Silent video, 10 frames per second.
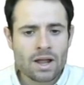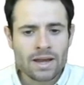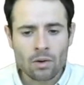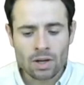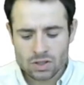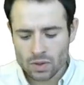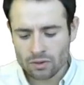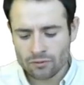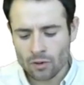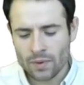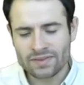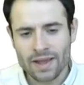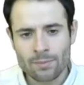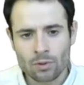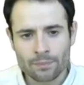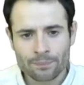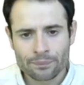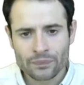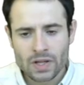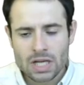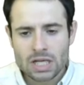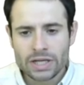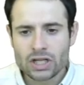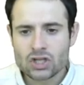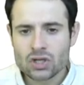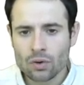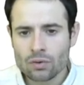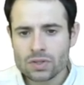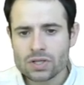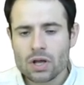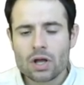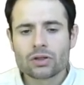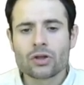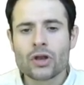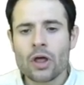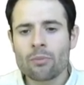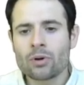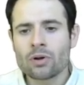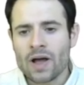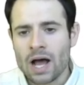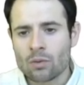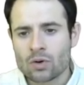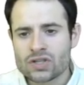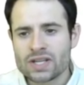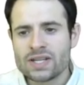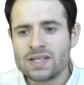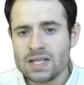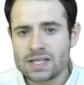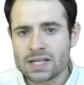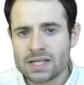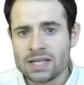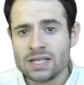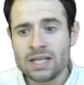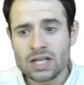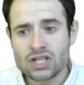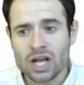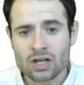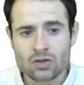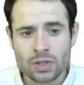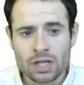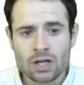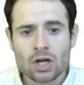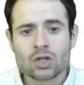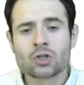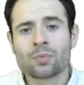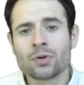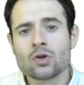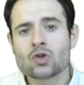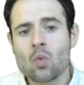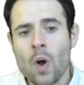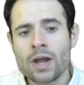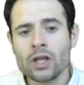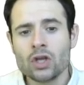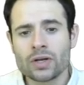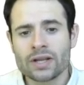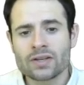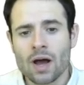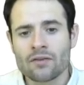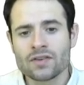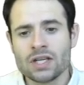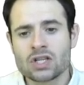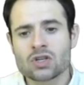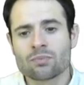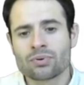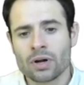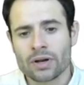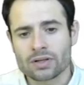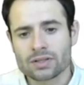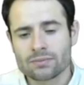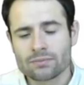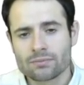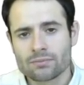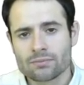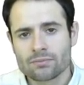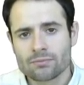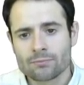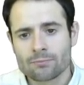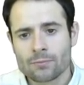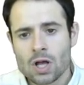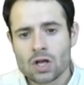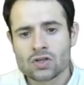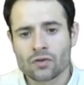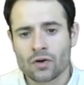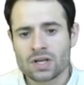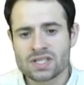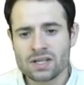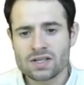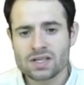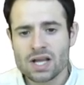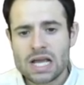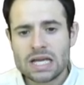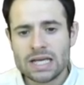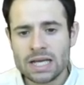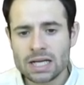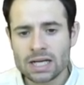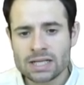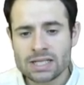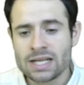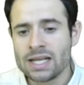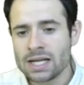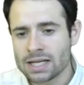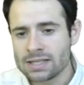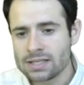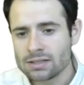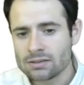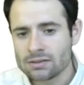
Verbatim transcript: Now let's look at the following table. It shows the number of hours needed in each country to produce one unit of each product. So for instance, England in England,